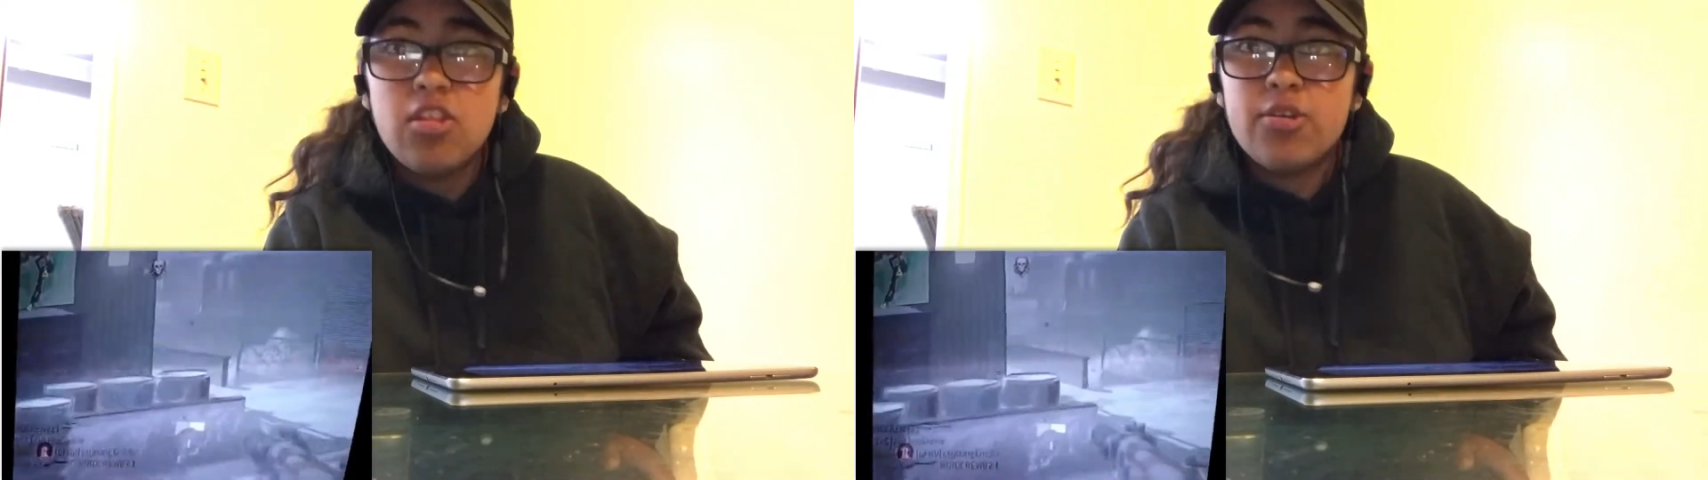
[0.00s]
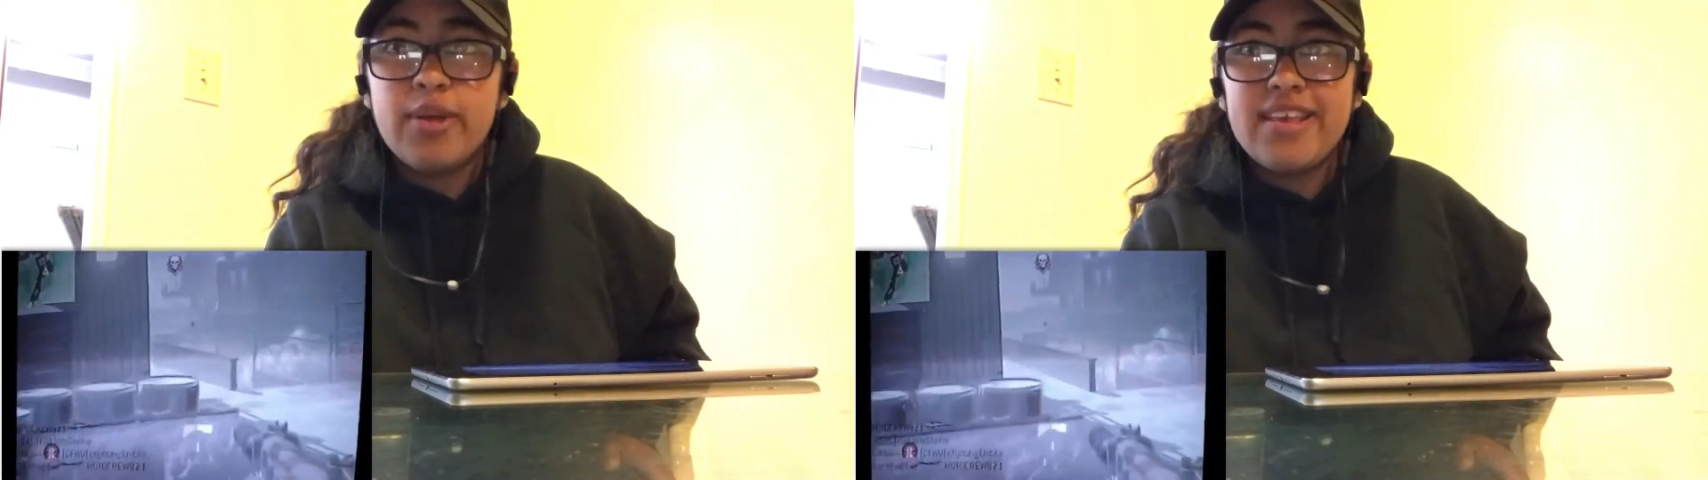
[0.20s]

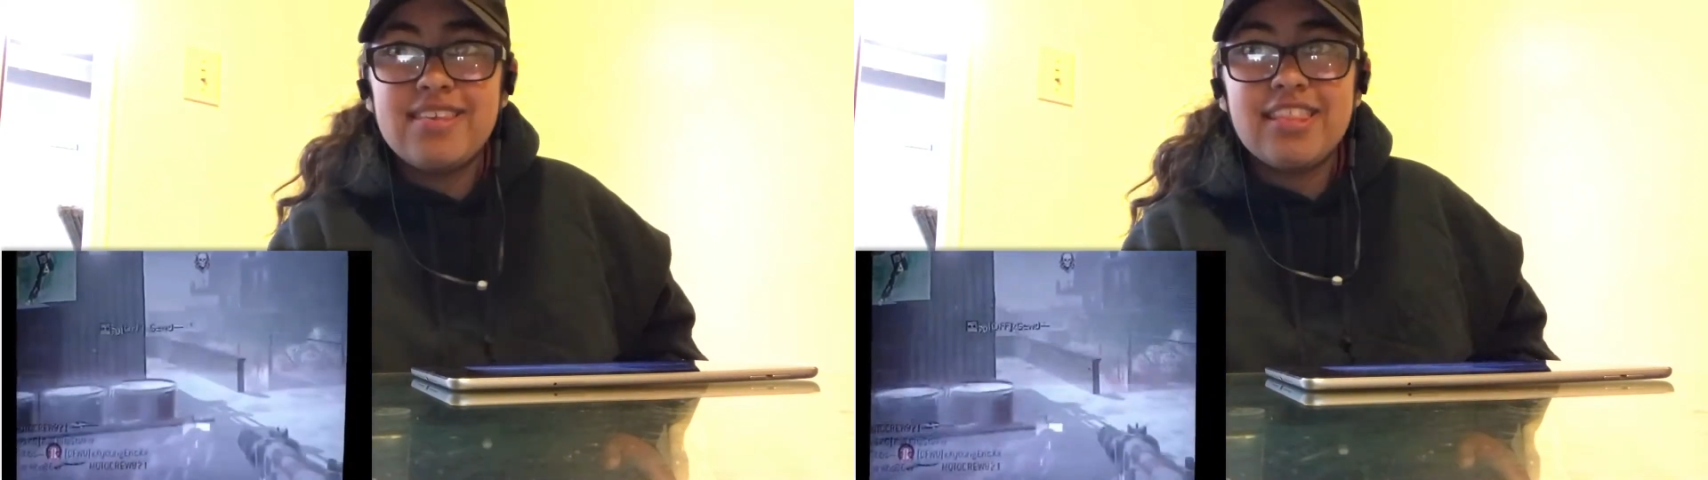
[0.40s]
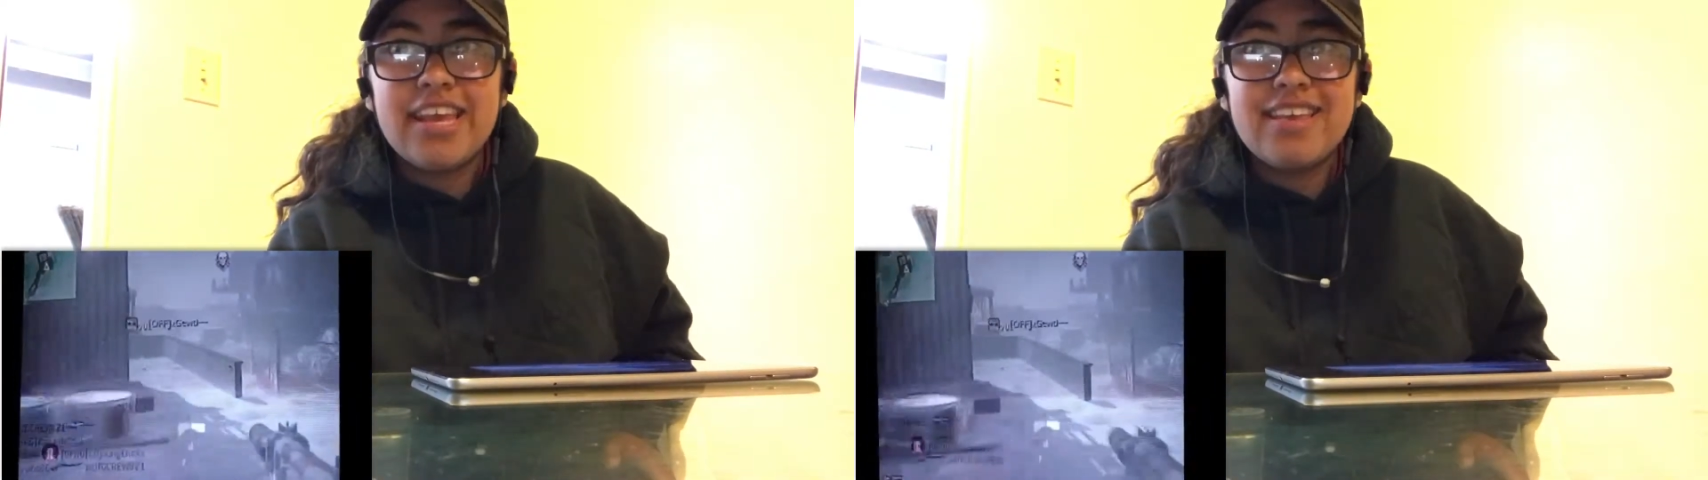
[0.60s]
The
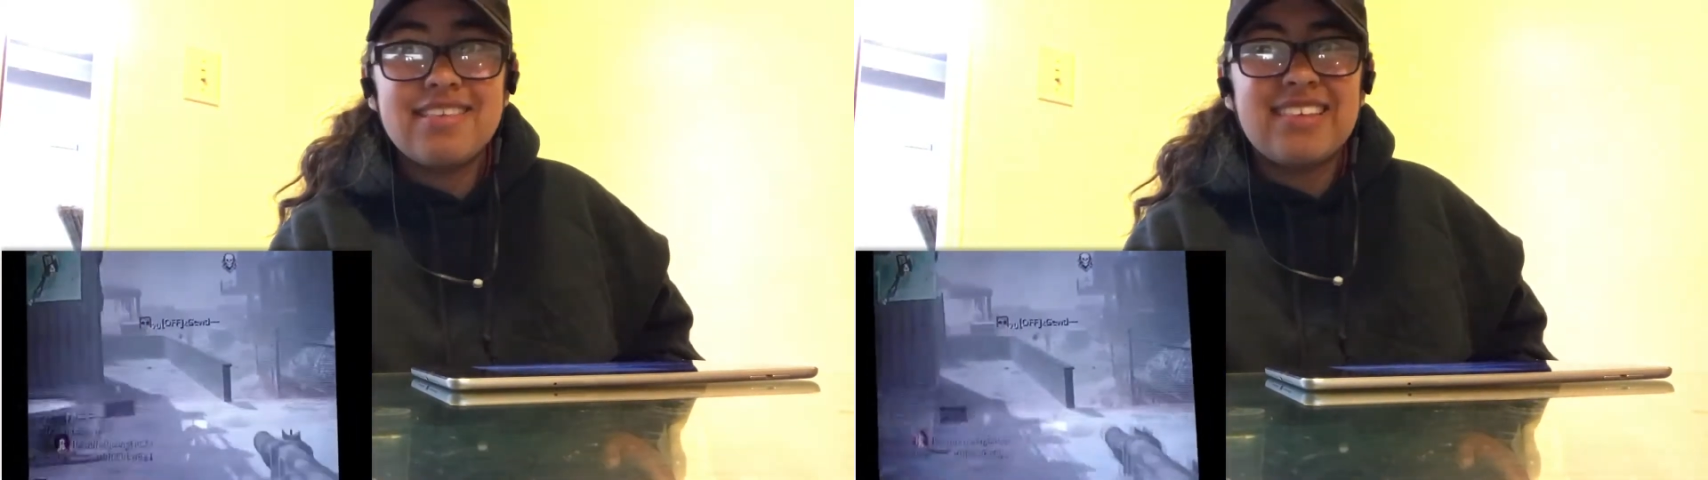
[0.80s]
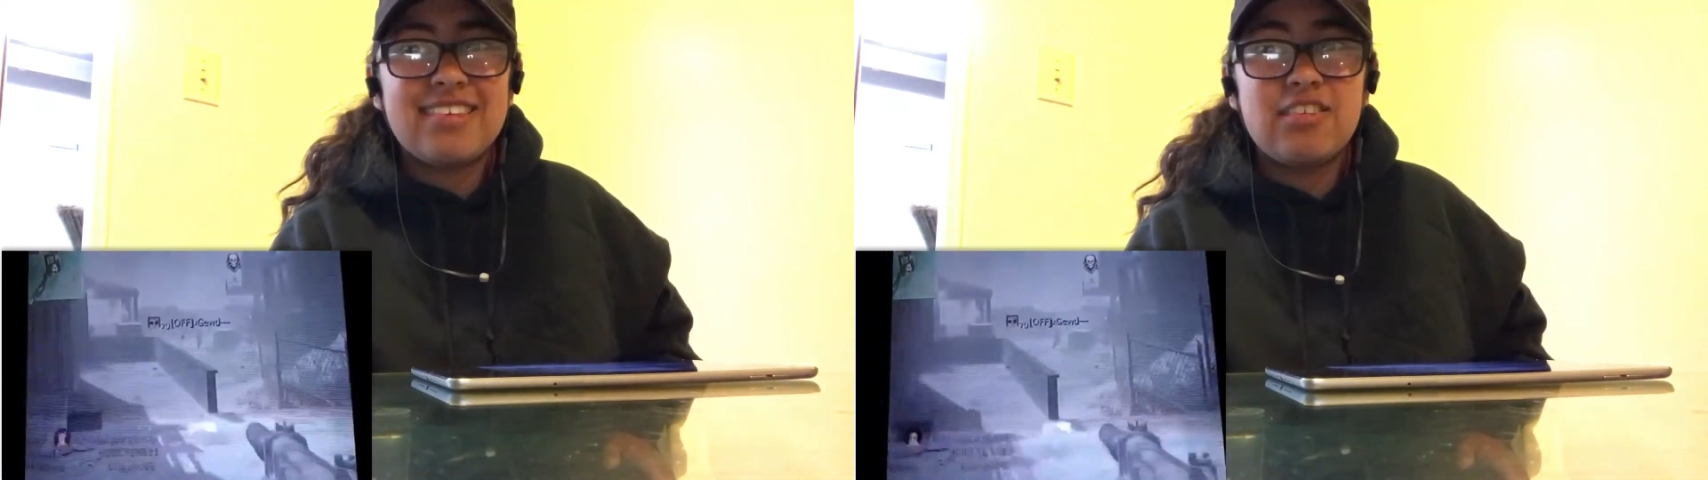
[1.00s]
crazy thing is
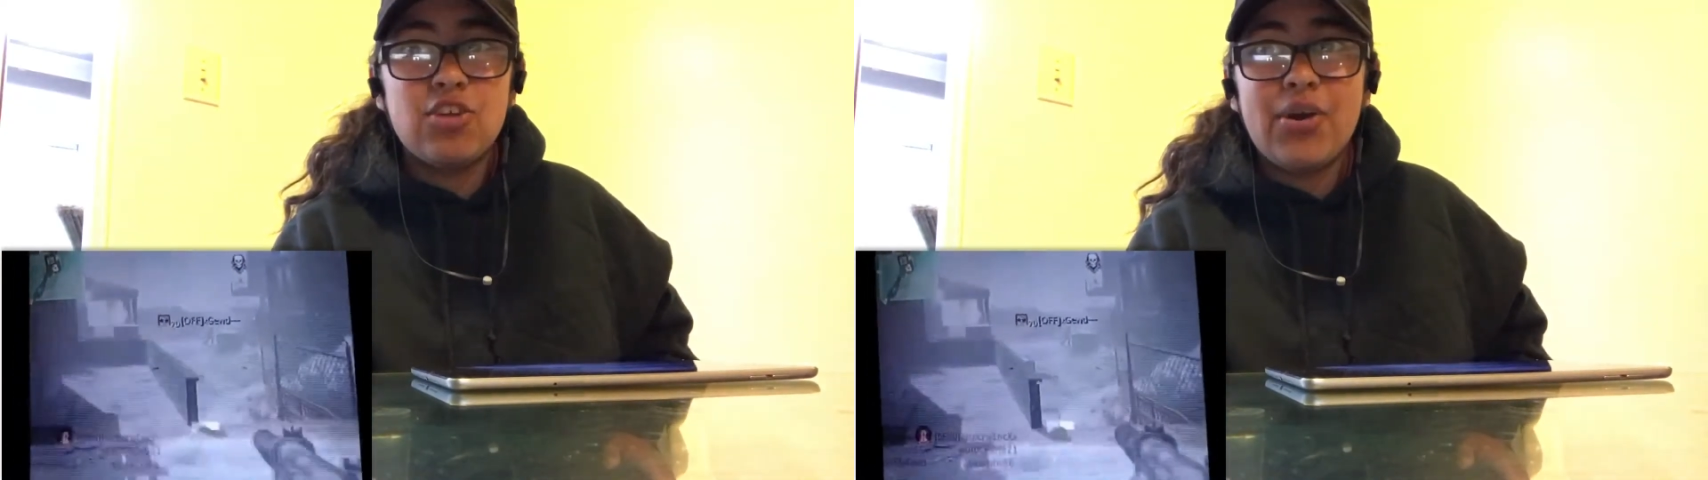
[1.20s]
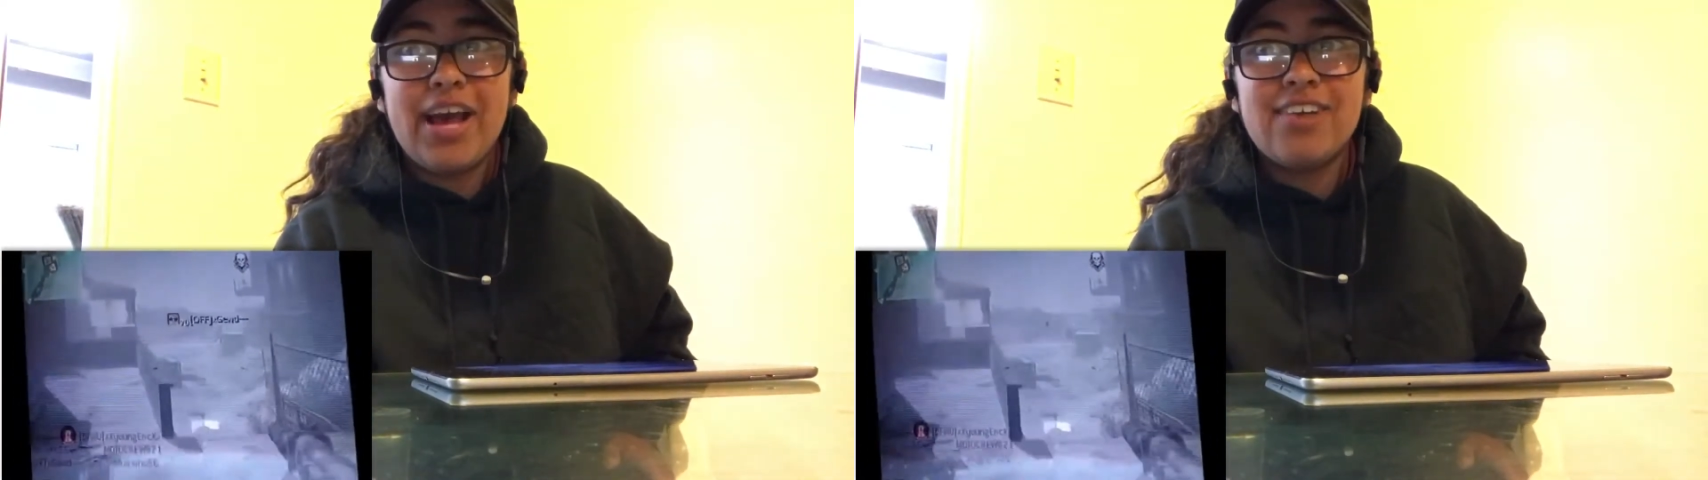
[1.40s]
I
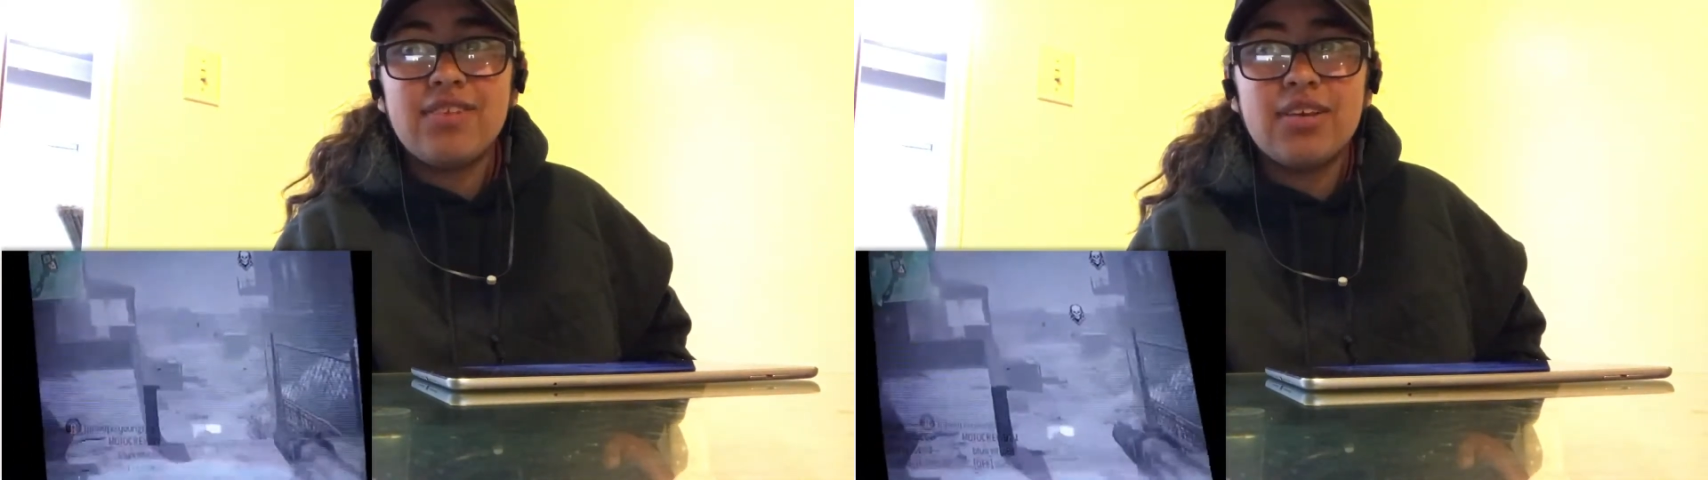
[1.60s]
still have